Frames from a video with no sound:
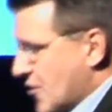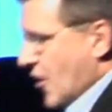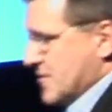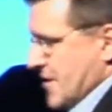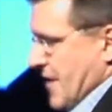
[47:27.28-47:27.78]

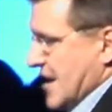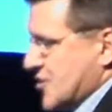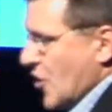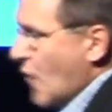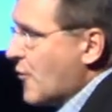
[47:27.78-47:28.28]
hope so. And I
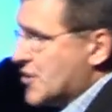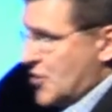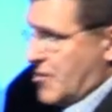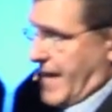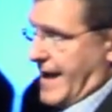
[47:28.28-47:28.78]
sure hope we're
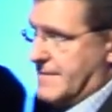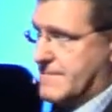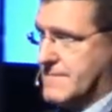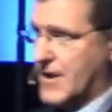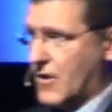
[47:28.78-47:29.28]
doing that.
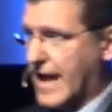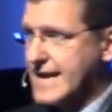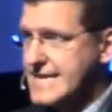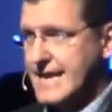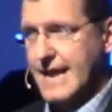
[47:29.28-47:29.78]
You know, like I
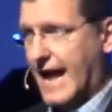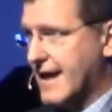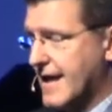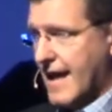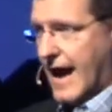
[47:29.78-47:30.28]
said, I,
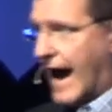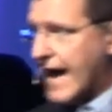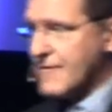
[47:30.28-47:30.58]
I have